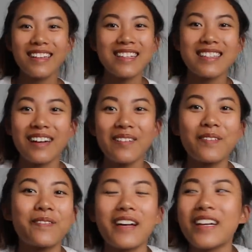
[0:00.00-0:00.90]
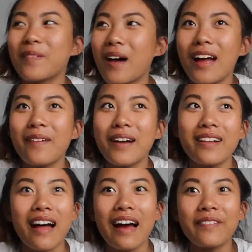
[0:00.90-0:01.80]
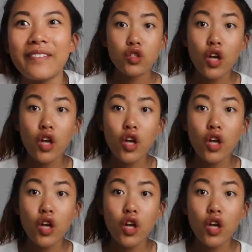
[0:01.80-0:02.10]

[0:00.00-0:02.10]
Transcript: That's not even funny. Why am I laughing?